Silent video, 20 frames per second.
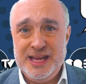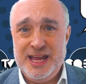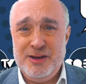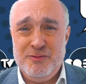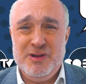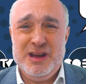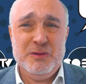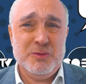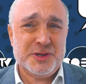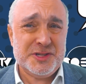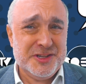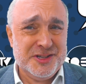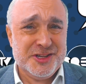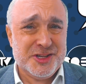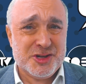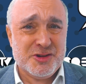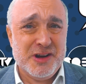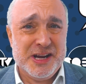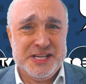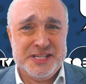It really was a
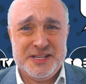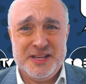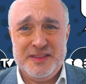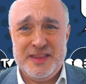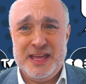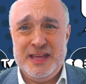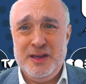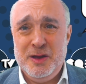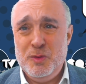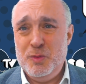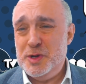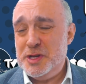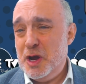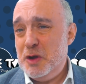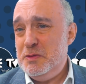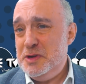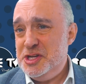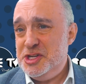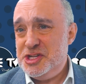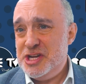disgrace that they would
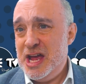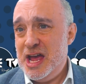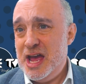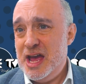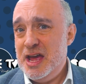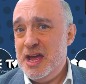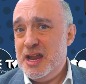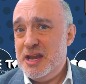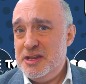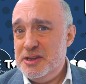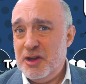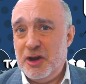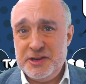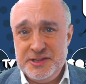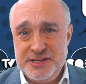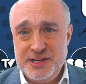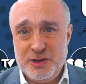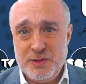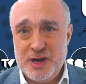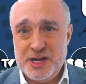only share
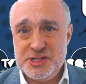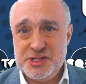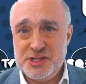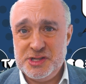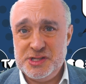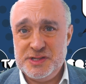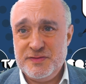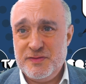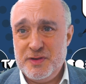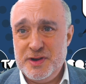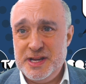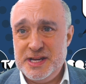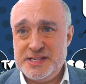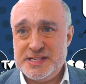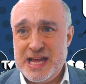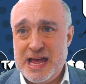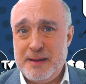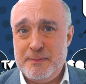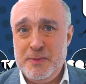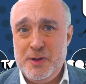90 questions for an
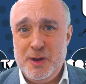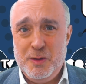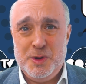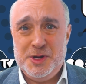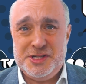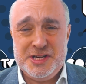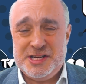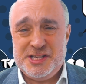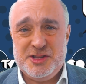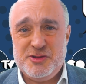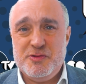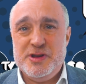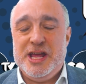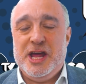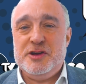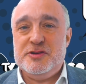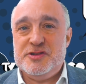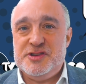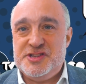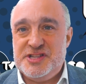exam, which has
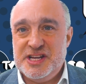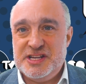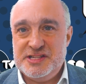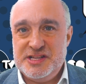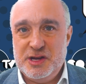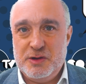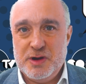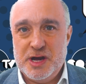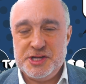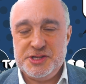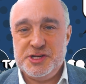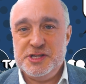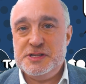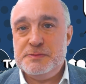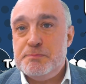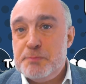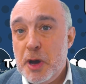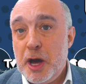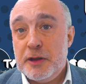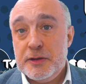360 questions.
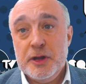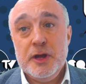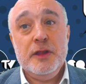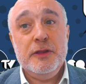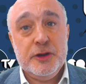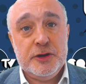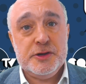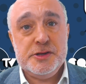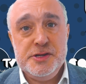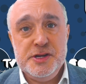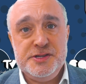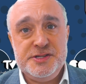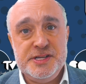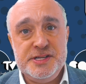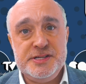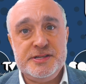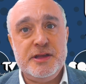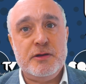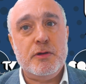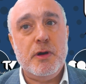But the good news
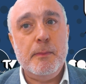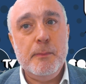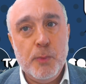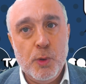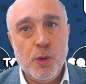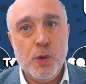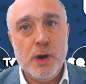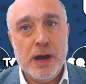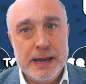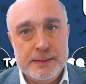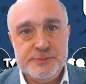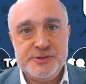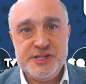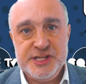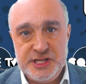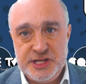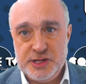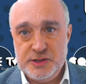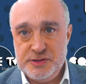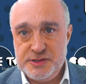is there are more
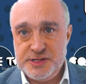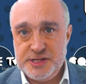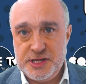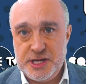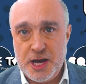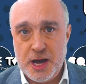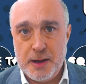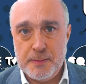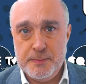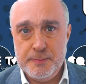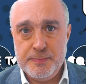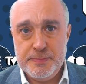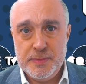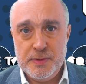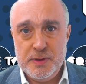MCQs to come.